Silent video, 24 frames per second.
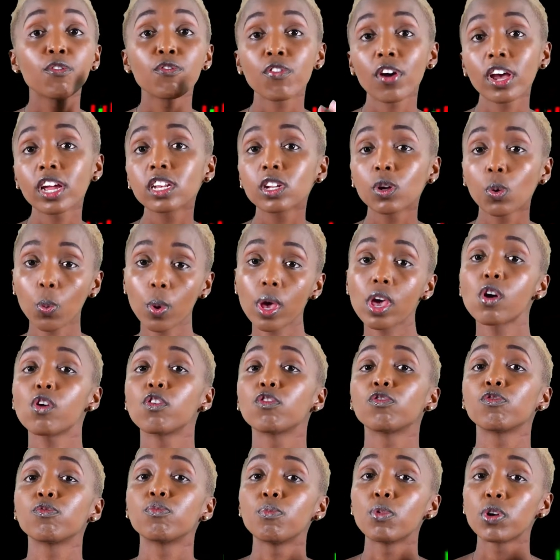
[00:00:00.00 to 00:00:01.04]
find a way
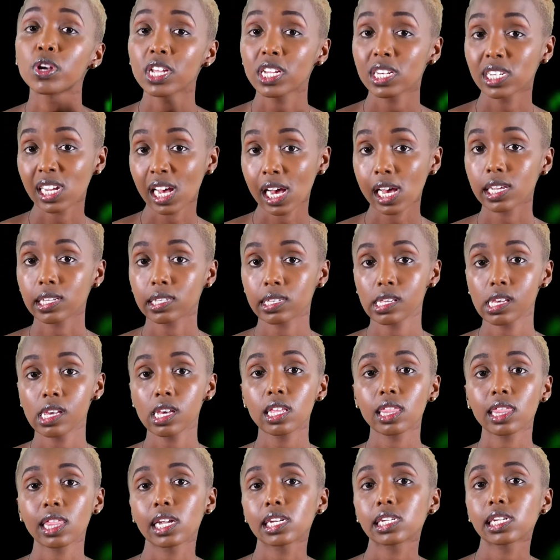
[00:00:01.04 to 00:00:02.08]
of
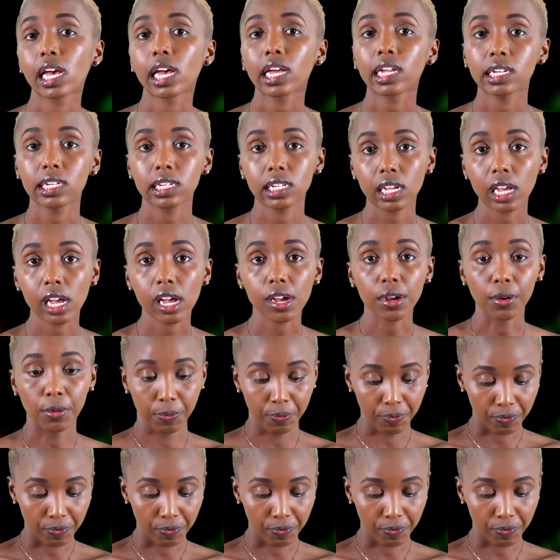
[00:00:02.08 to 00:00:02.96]
monetizing that idea